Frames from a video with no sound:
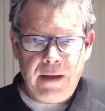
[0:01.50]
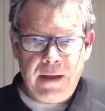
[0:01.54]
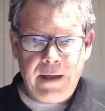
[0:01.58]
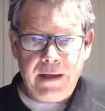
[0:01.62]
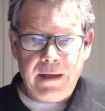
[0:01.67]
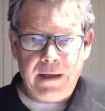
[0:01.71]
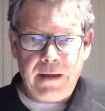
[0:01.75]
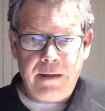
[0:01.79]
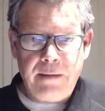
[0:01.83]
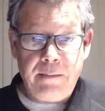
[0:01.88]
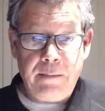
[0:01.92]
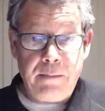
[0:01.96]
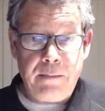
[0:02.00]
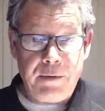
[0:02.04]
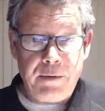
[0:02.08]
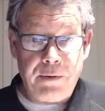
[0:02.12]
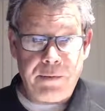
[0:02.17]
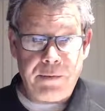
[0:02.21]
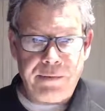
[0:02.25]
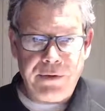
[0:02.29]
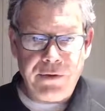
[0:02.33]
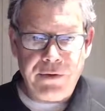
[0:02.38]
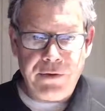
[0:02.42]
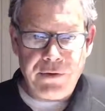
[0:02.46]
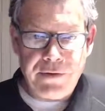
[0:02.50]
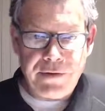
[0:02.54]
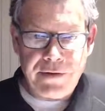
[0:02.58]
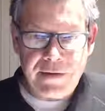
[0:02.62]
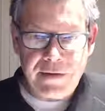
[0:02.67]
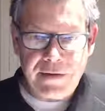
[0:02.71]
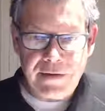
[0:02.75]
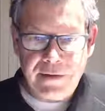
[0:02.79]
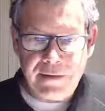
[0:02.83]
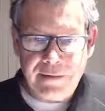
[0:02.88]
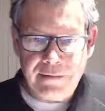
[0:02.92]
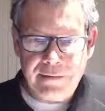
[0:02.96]
Hey,
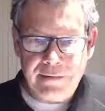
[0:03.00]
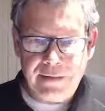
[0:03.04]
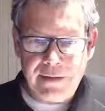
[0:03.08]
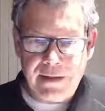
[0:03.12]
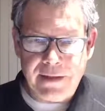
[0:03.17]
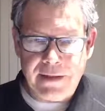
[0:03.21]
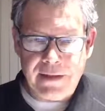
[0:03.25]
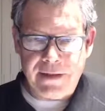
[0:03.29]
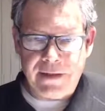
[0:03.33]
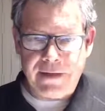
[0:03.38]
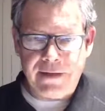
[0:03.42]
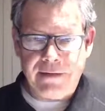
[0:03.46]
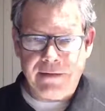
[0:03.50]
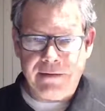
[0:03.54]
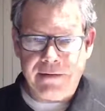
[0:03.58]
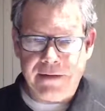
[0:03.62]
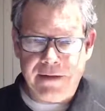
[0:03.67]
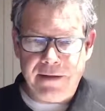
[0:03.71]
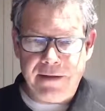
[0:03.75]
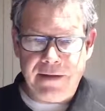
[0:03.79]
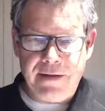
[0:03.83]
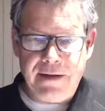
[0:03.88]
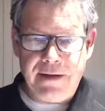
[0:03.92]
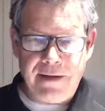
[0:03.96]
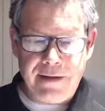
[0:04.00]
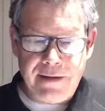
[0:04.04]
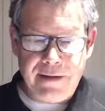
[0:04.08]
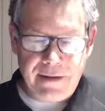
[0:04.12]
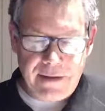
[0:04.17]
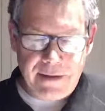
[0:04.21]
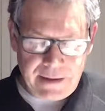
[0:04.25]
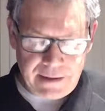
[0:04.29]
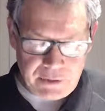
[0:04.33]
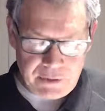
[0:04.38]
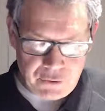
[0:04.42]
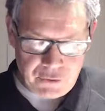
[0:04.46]
Botpreneurs, it's Hilton here.
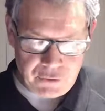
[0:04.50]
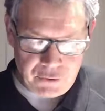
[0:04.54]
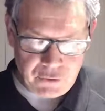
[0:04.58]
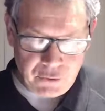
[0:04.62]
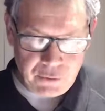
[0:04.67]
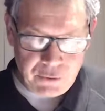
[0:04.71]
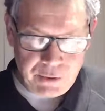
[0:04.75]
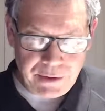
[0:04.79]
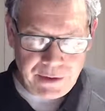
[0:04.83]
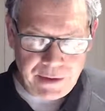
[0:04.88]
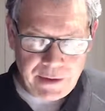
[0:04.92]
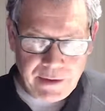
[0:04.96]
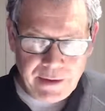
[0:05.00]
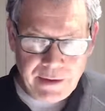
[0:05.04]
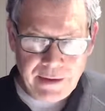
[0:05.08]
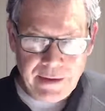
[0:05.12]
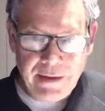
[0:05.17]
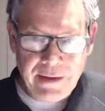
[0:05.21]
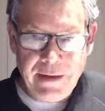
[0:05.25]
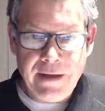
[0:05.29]
How you doing?